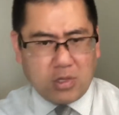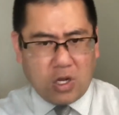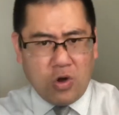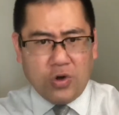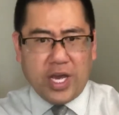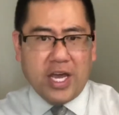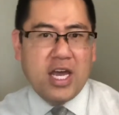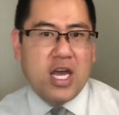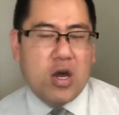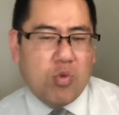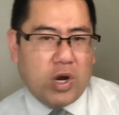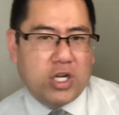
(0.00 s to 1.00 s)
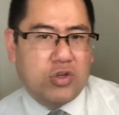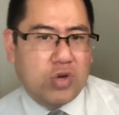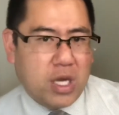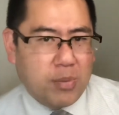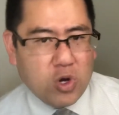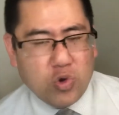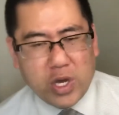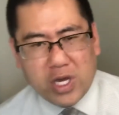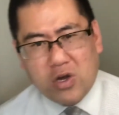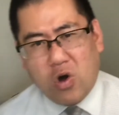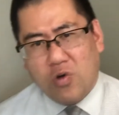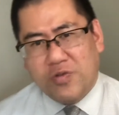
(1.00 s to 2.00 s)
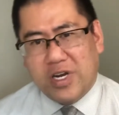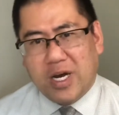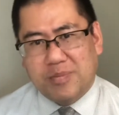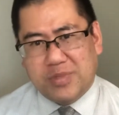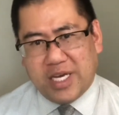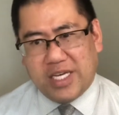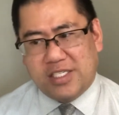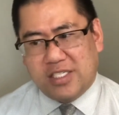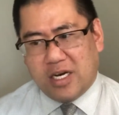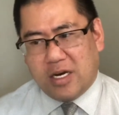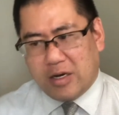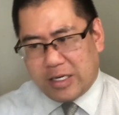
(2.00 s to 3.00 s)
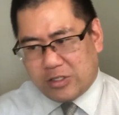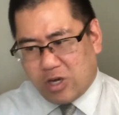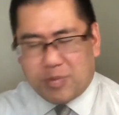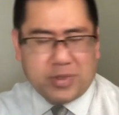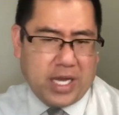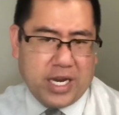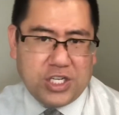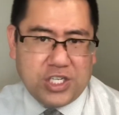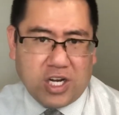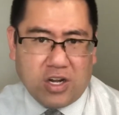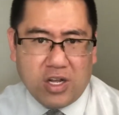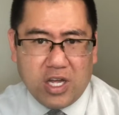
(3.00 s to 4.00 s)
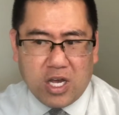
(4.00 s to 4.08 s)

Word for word: Okay, want to do a couple quick COVID updates uh, and talk about the NHL.